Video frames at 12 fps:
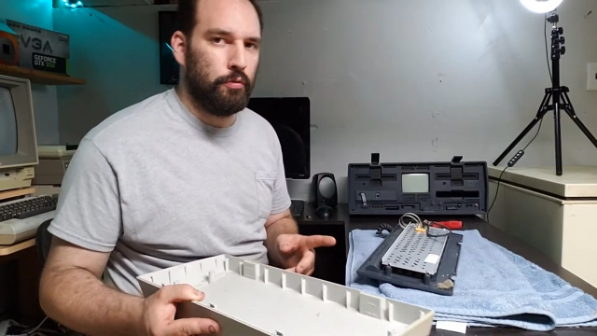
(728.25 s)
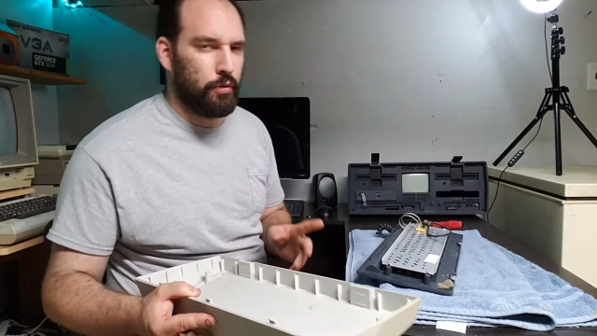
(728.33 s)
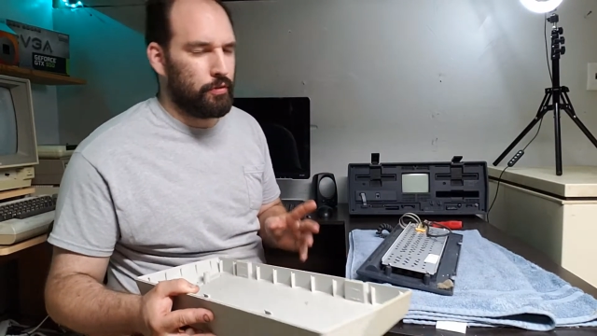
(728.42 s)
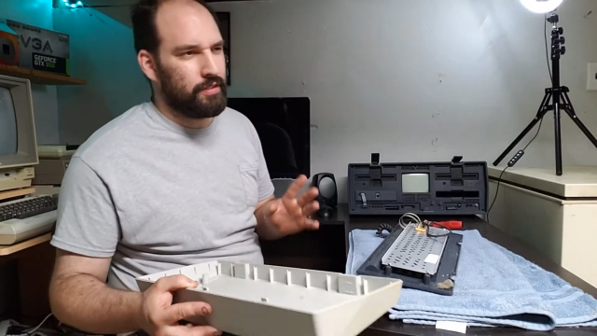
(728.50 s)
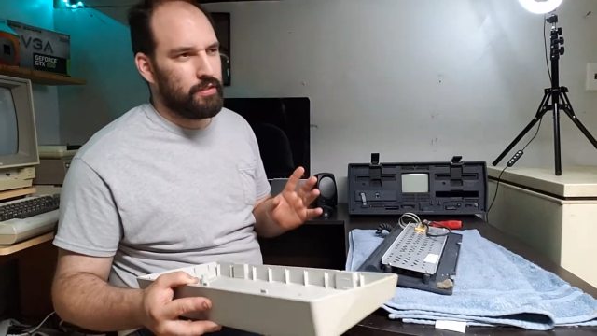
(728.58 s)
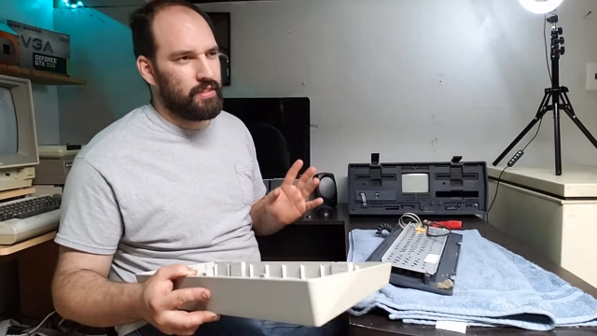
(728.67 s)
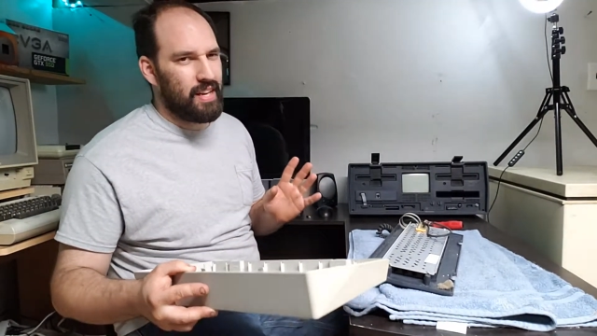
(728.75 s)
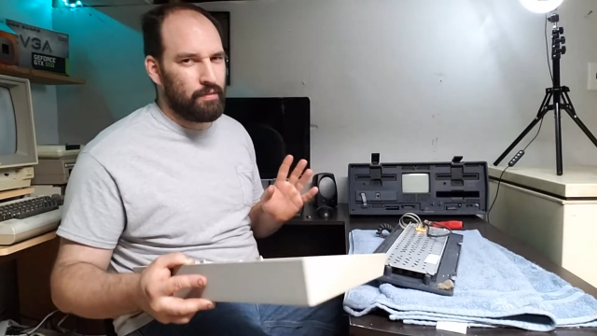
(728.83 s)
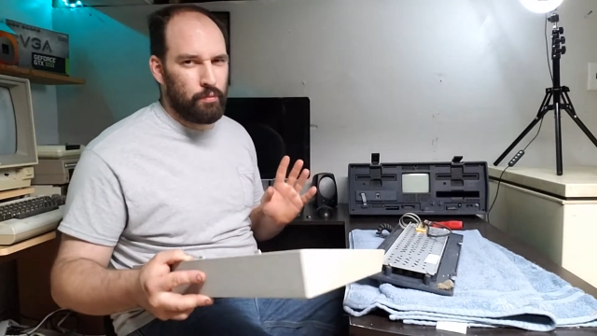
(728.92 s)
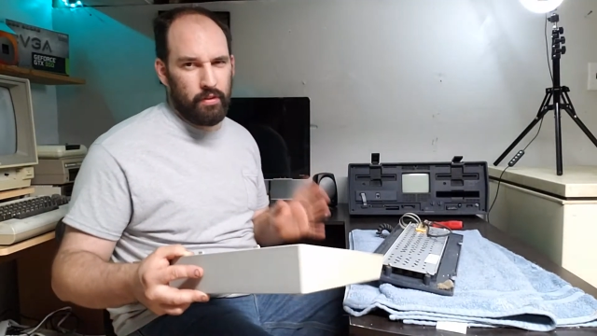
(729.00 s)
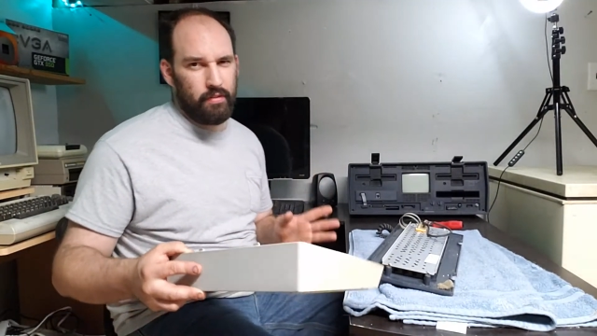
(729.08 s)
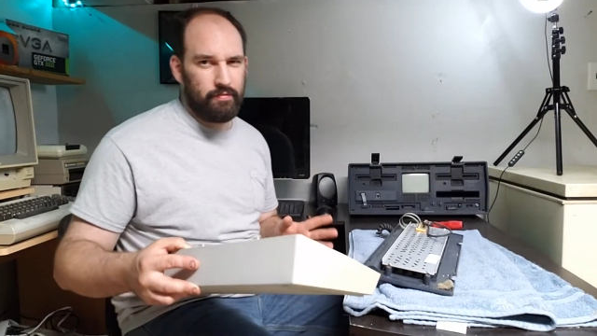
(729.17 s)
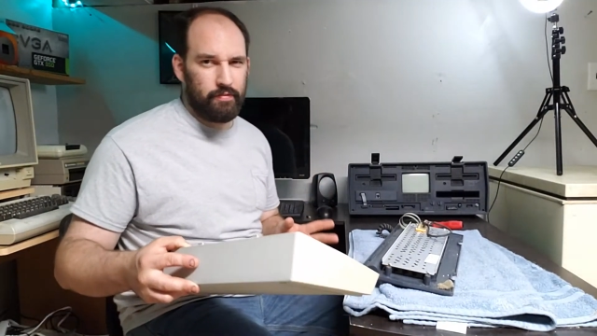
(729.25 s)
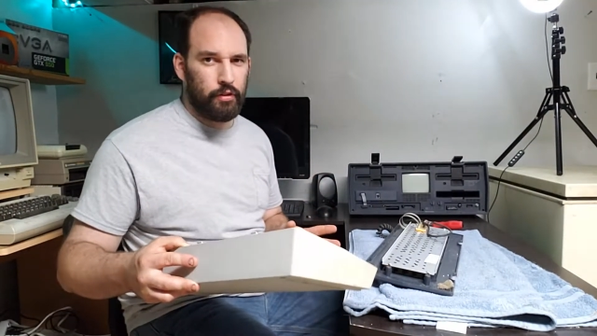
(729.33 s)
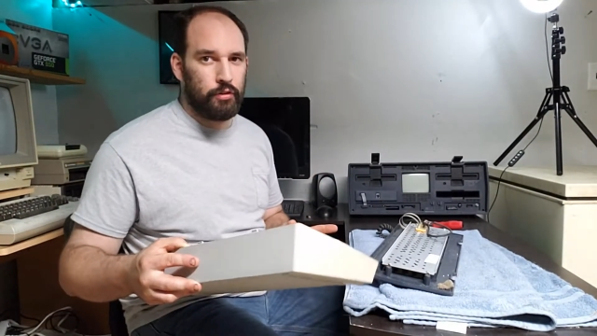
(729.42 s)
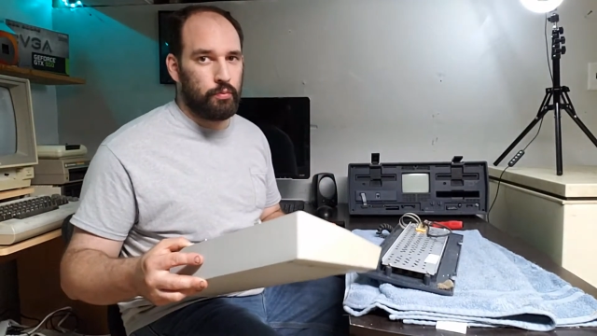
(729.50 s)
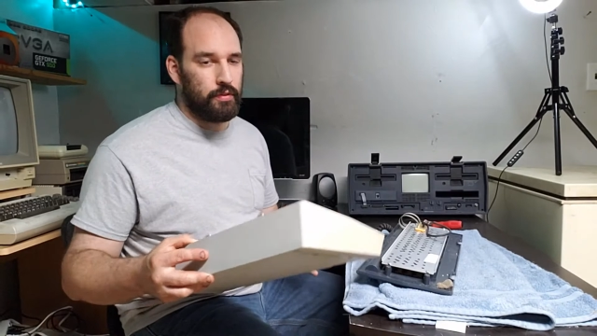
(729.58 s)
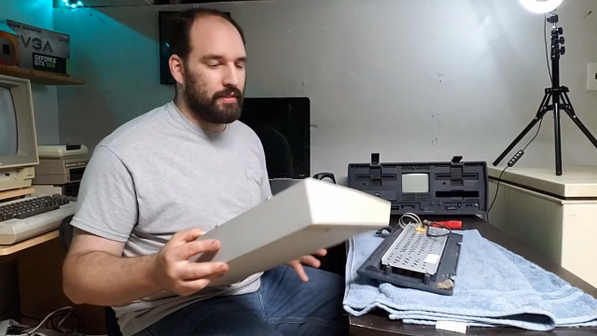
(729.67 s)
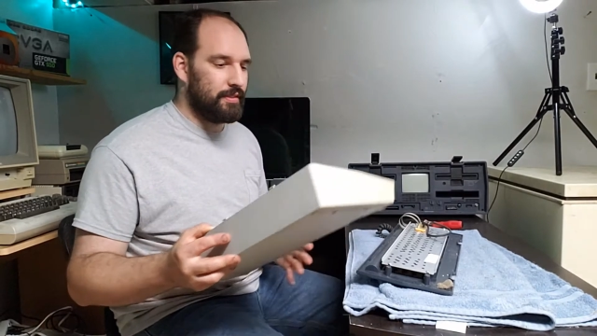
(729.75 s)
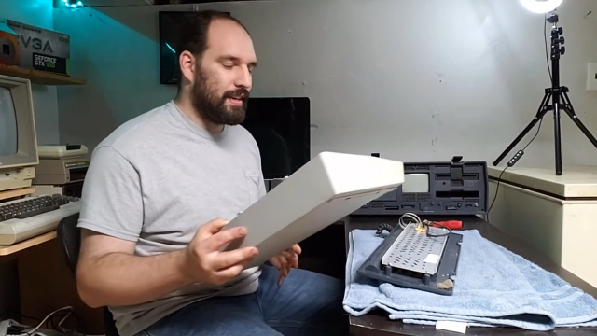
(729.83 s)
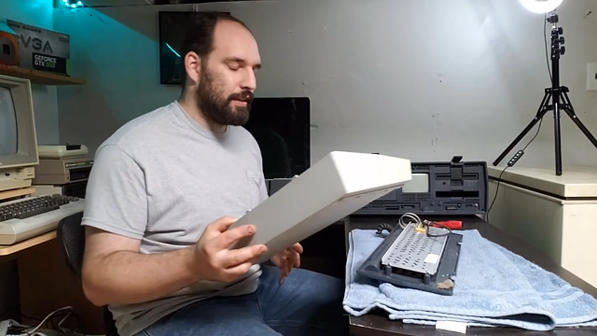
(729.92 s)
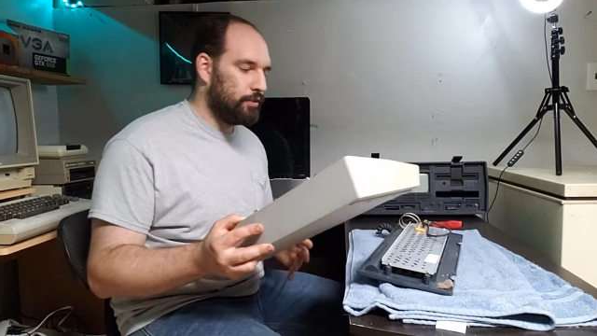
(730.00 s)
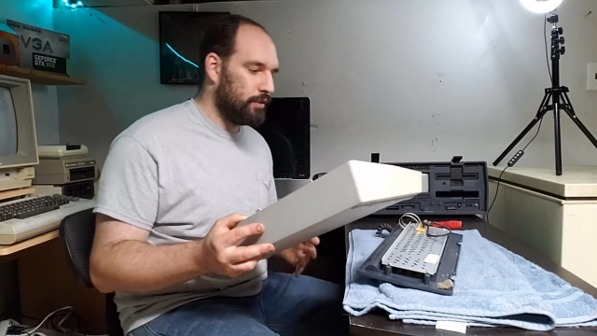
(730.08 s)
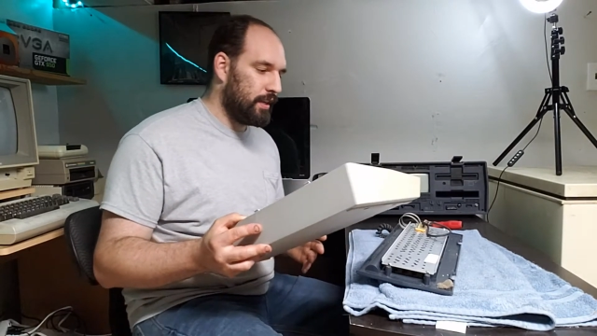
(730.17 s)
So this is not one of the first ones. This is
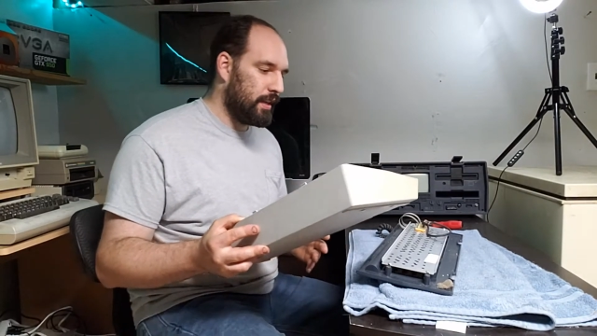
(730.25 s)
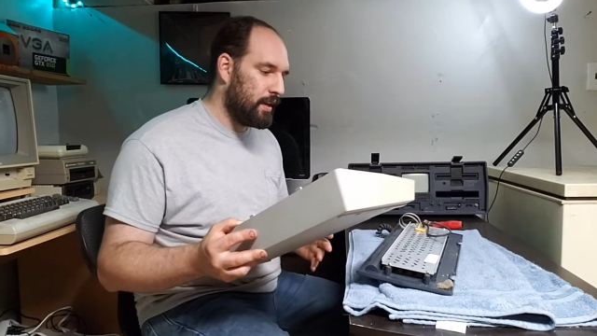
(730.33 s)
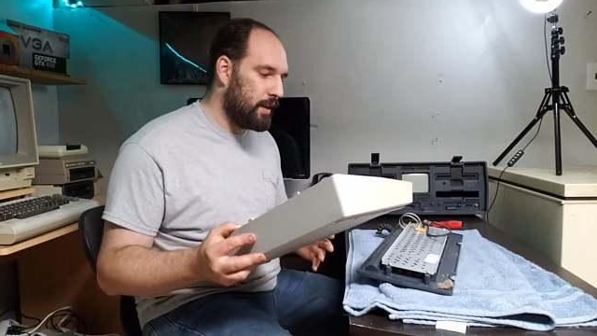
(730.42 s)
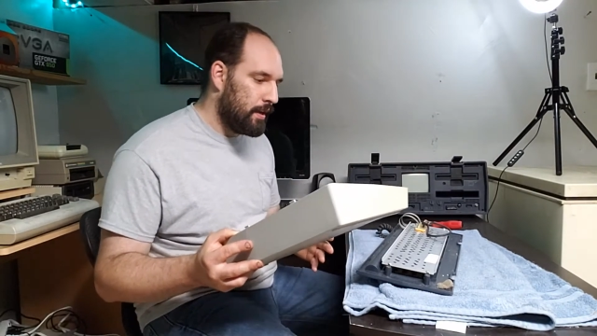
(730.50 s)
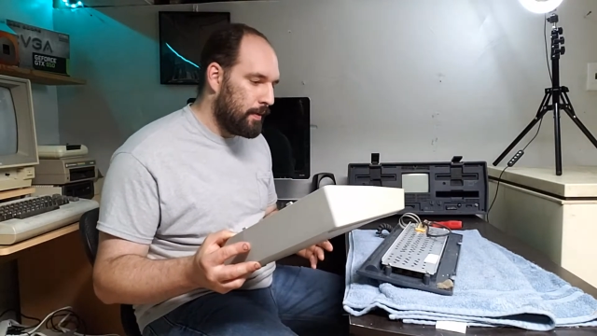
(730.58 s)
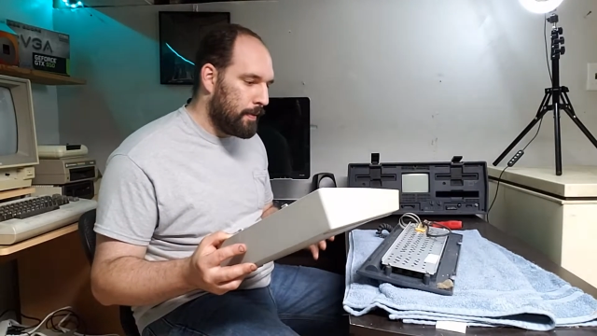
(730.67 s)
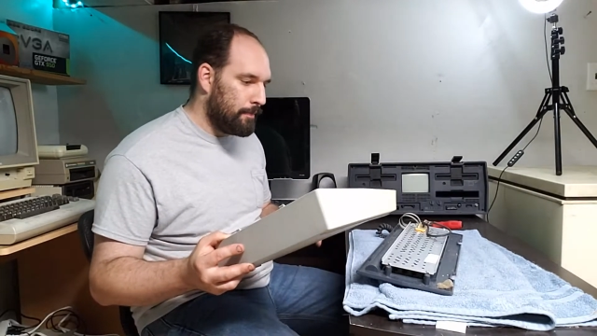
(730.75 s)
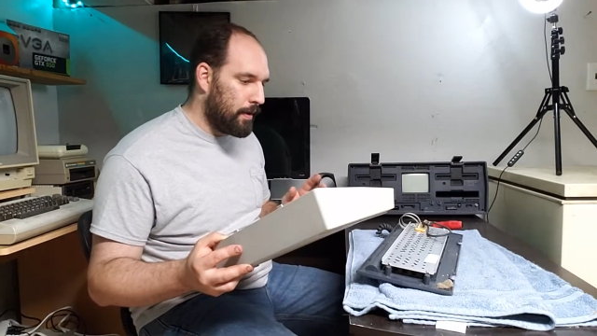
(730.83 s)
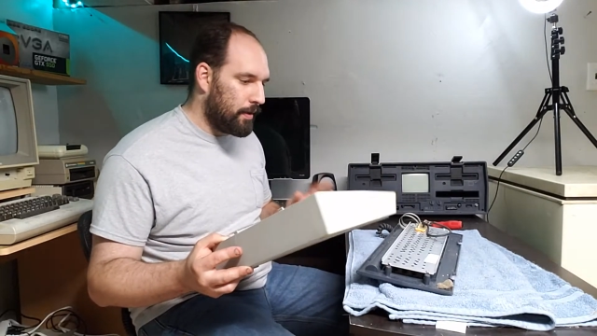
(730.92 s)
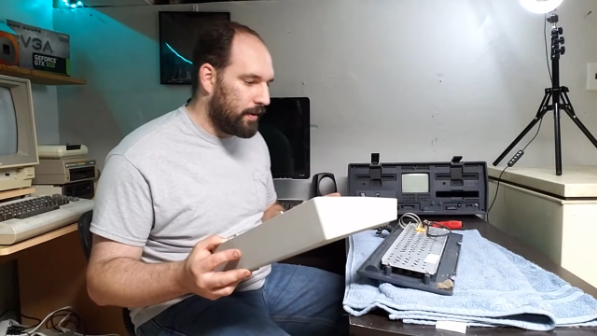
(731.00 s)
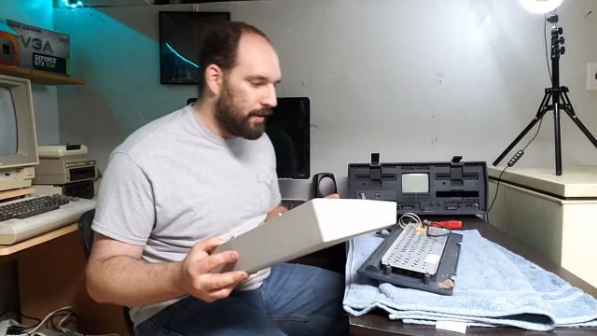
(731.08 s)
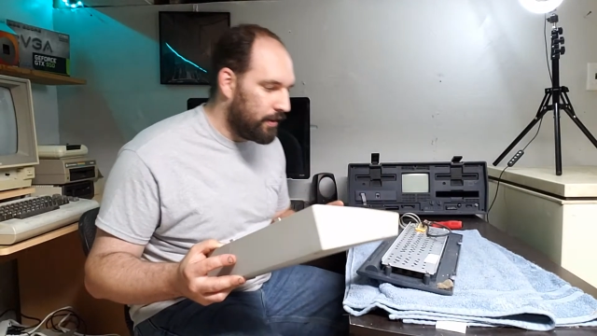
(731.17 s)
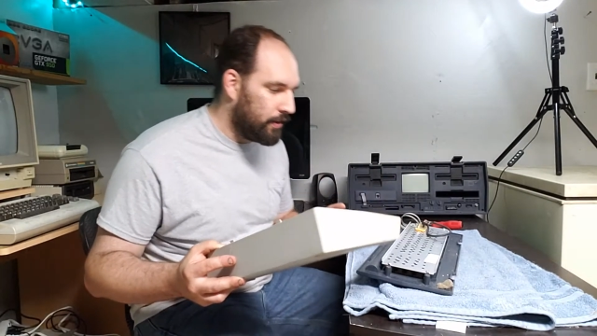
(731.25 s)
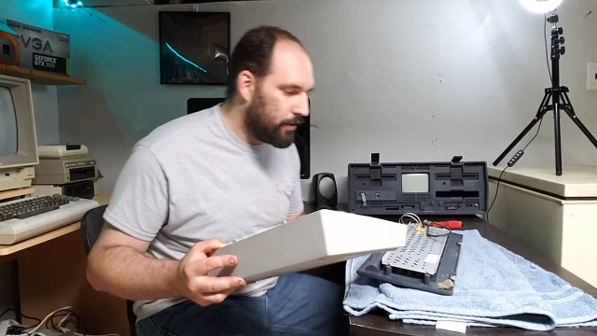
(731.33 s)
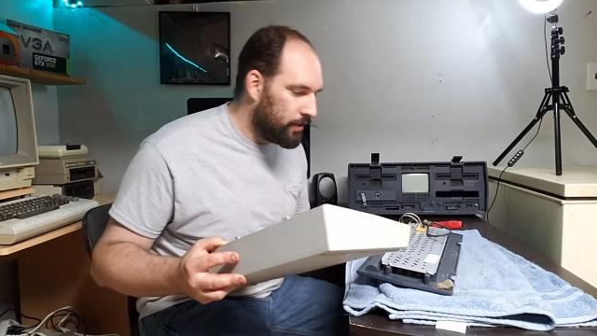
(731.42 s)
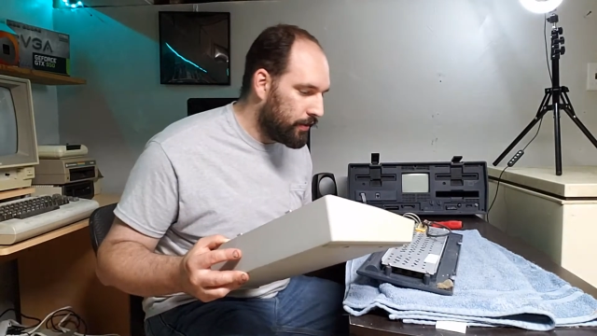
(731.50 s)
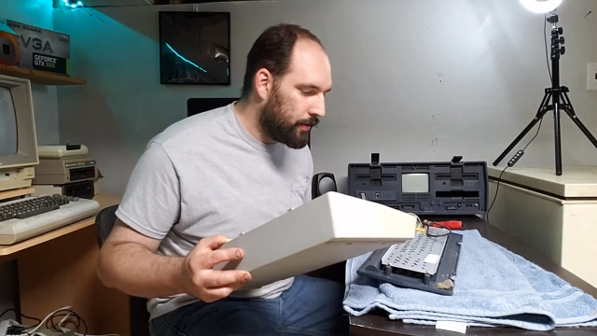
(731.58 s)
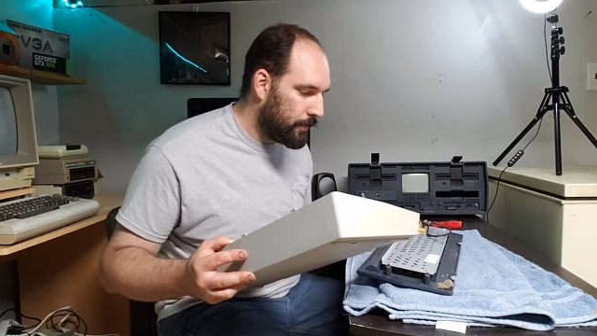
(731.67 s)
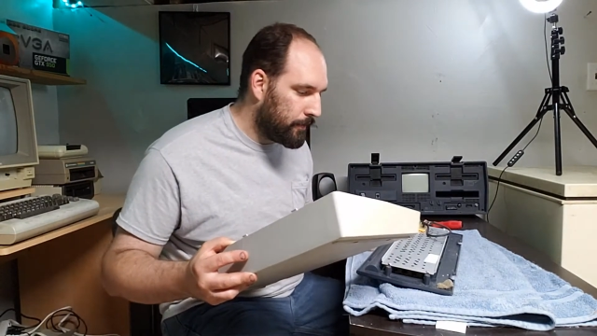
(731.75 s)
actually about a year